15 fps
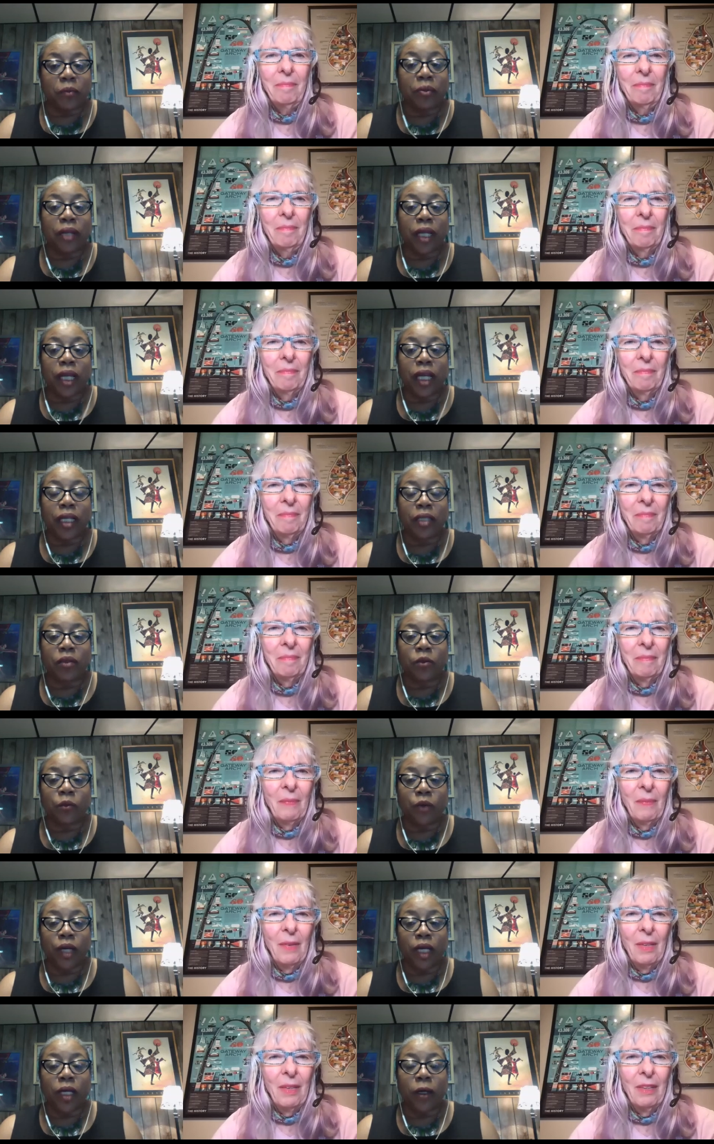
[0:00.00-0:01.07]
Speaker 1: plan as
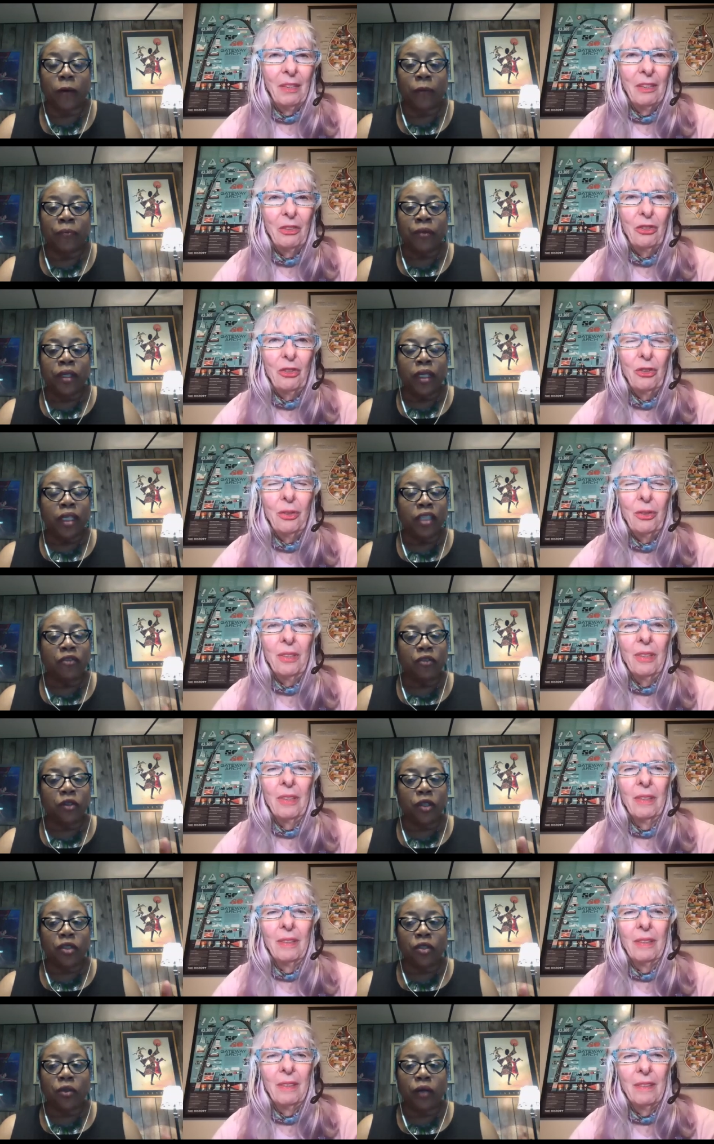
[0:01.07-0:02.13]
well. Sure. As far
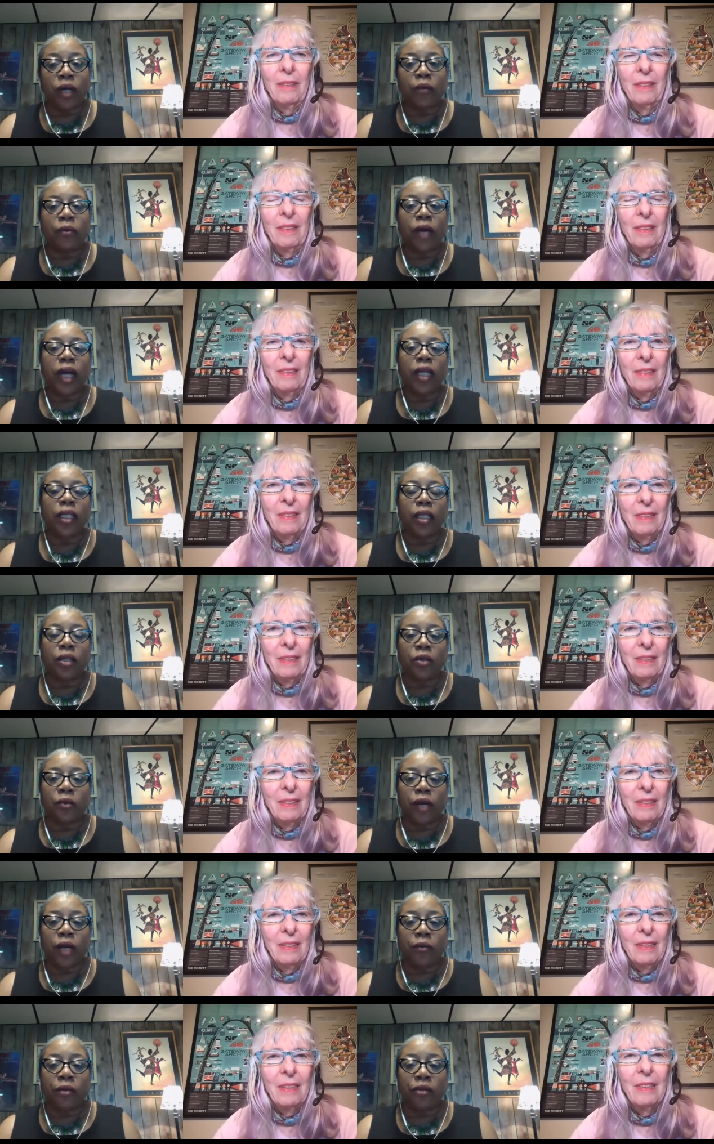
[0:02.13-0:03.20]
as grant writing and
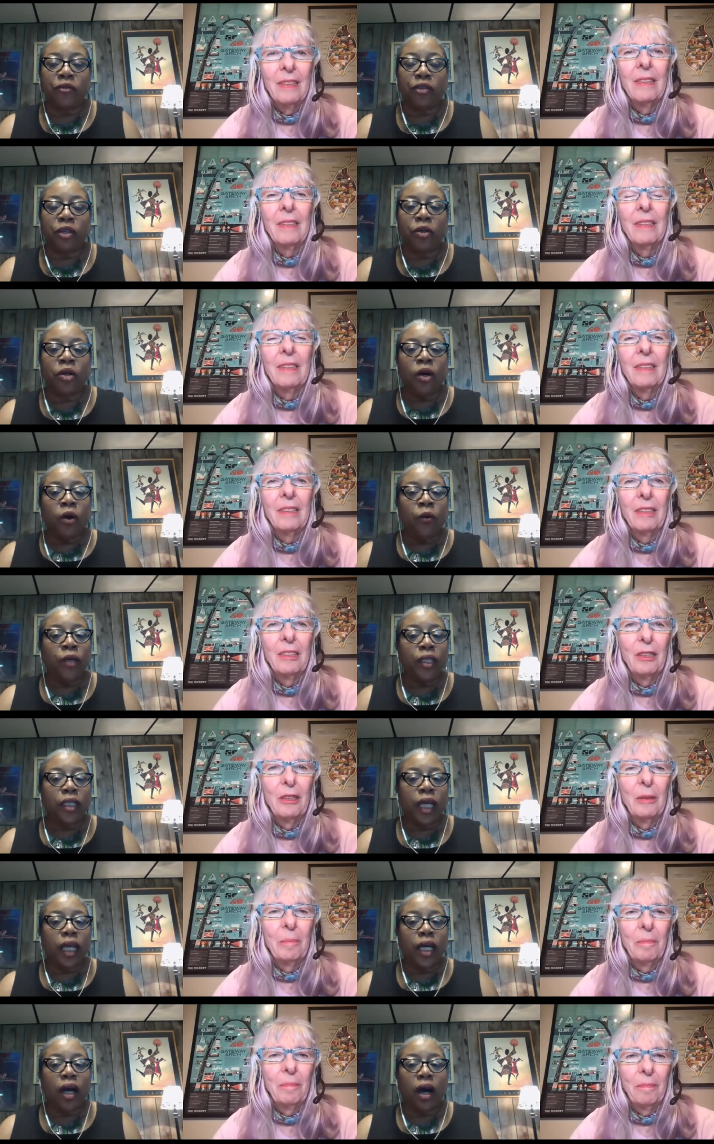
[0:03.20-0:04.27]
grant review, we
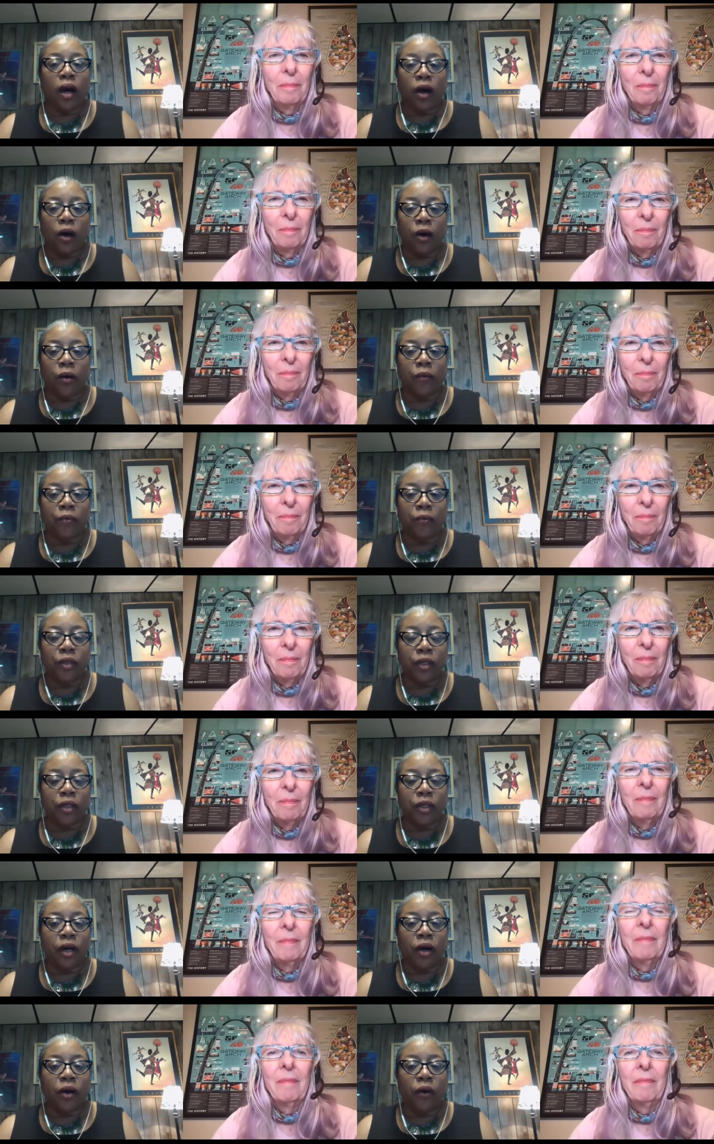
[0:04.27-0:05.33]
take all, you
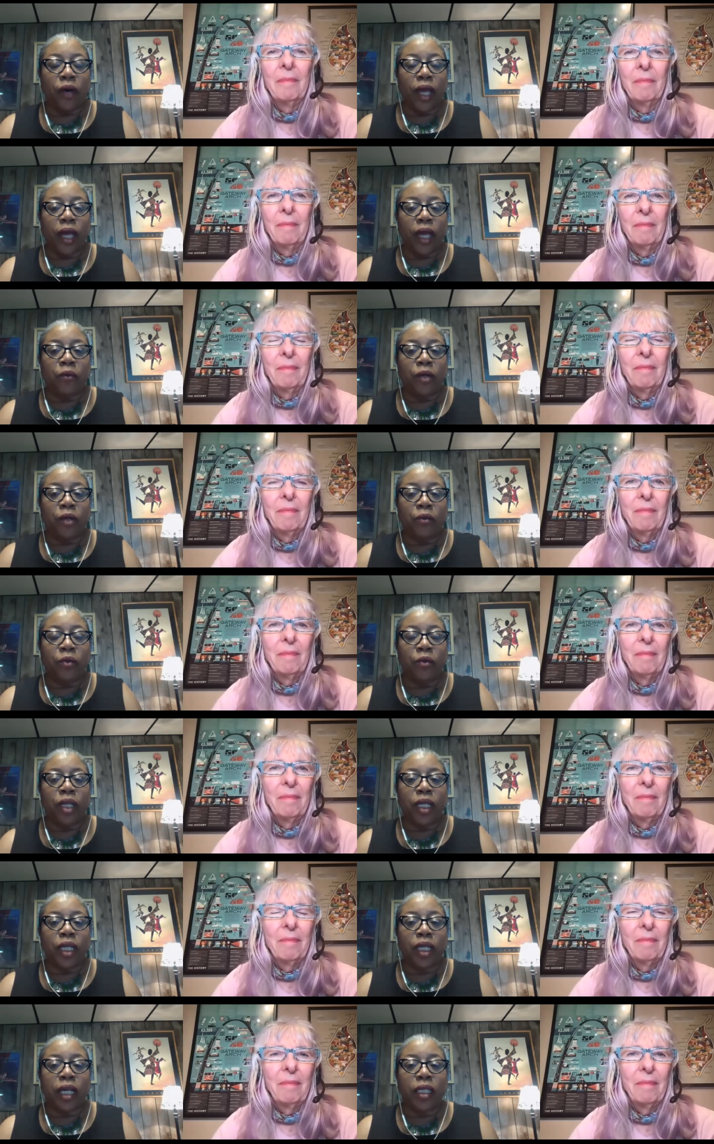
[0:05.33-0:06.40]
know, and we really
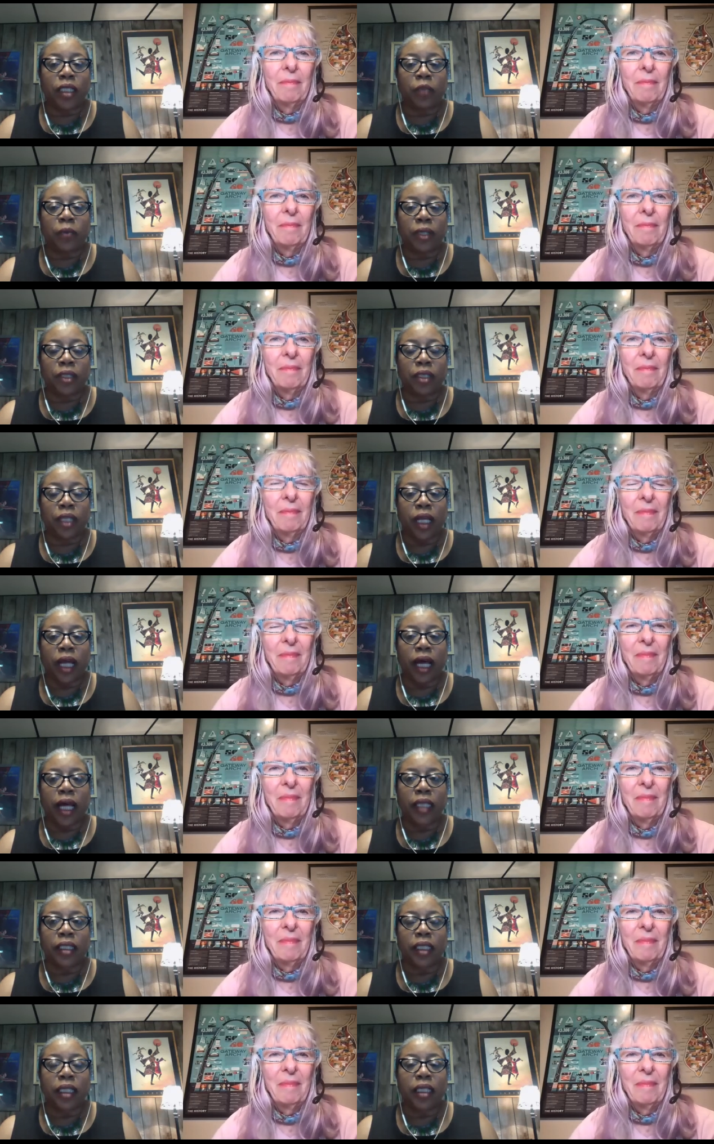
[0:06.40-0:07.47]
kind of
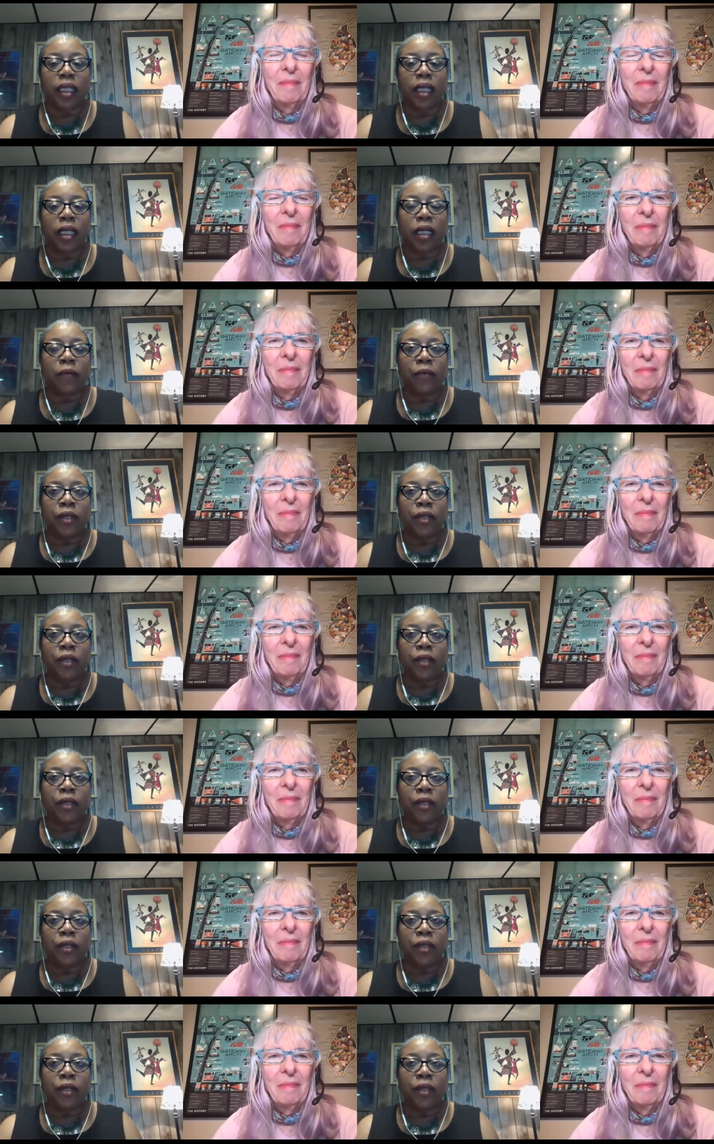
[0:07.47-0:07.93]
specialize in uh,